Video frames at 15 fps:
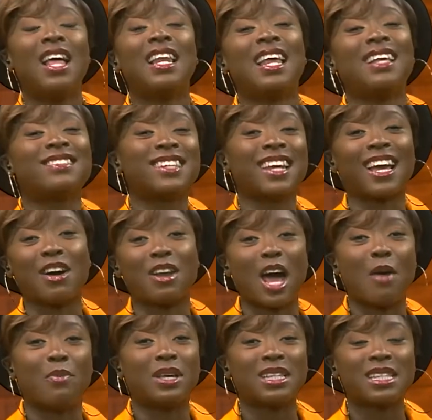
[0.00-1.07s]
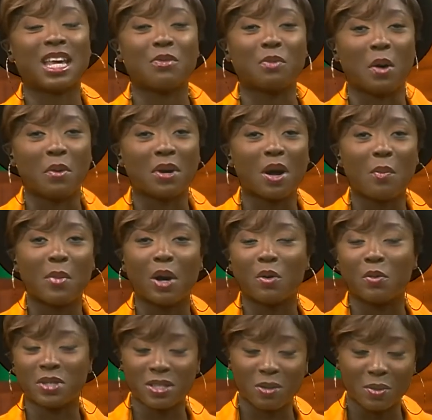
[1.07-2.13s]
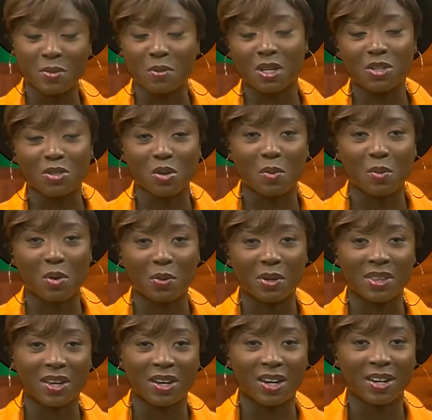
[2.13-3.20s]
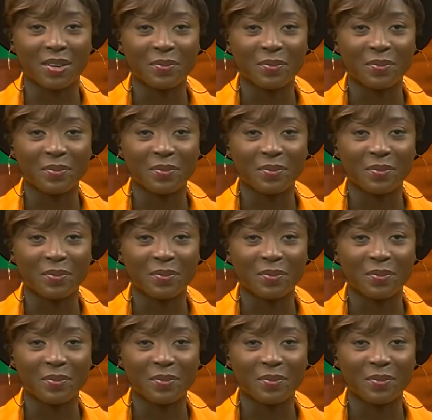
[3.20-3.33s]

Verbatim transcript: Let's check out Abby's kid when we come back. We'll still be speaking some more with her.